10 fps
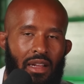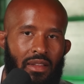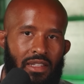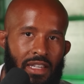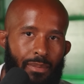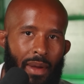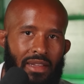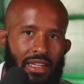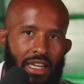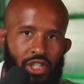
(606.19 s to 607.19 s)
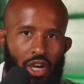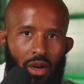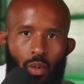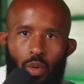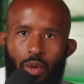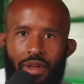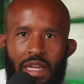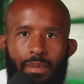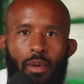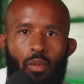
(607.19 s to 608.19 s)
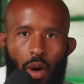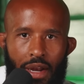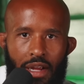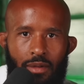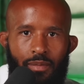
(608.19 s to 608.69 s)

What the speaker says: Let's get back to Ninja. We don't want to keep him waiting.